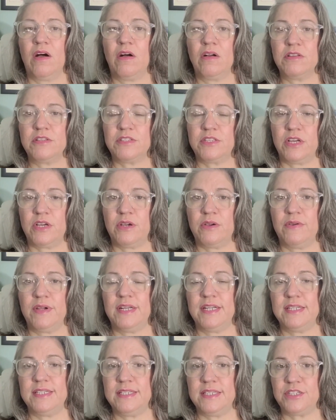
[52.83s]
Also,
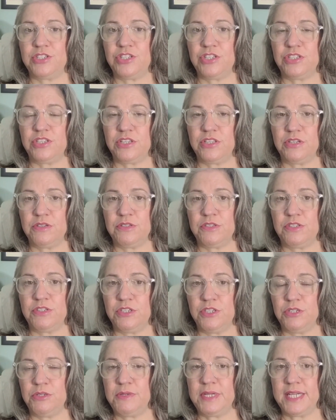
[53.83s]
in addition to those
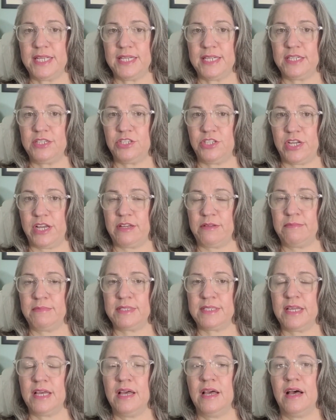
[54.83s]
two hidden
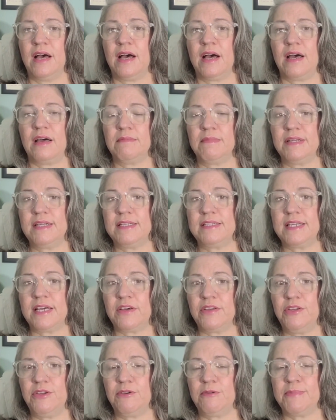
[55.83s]
gems, I'm going to
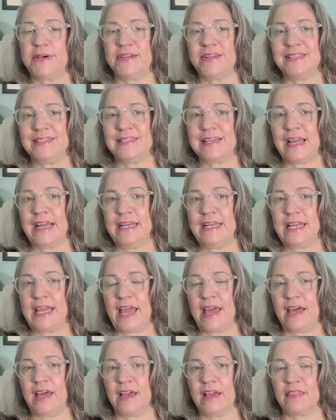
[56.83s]
tell you about a dining
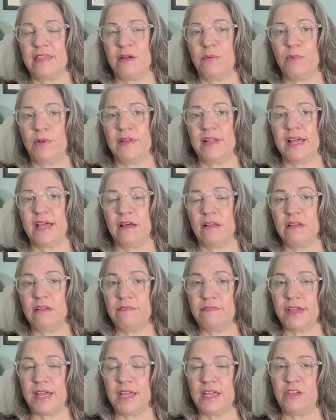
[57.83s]
hack that will
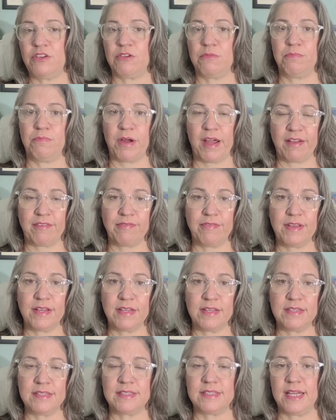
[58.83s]
elevate your
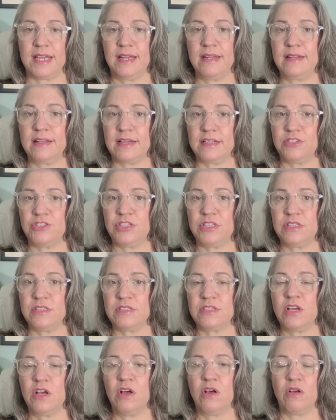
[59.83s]
breakfasts and
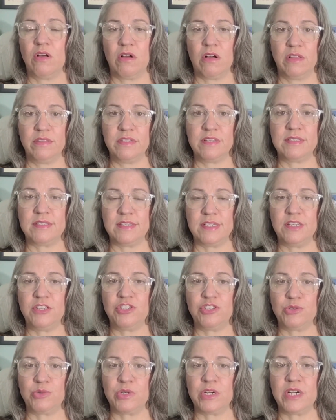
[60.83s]
lunches on the
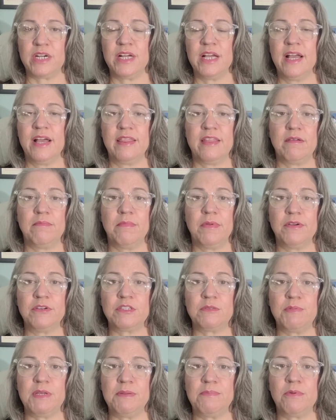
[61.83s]
seashore that
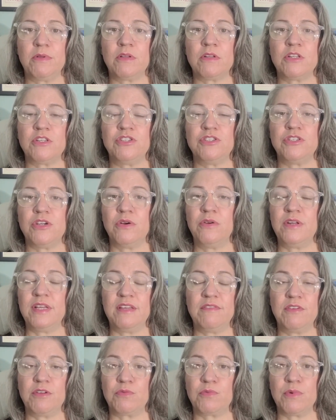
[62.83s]
most people don't
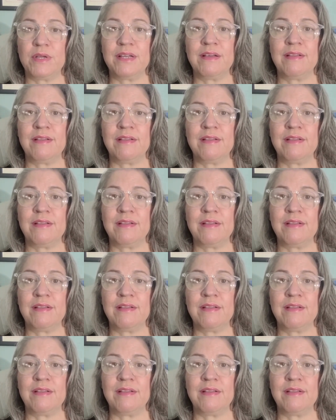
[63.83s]
even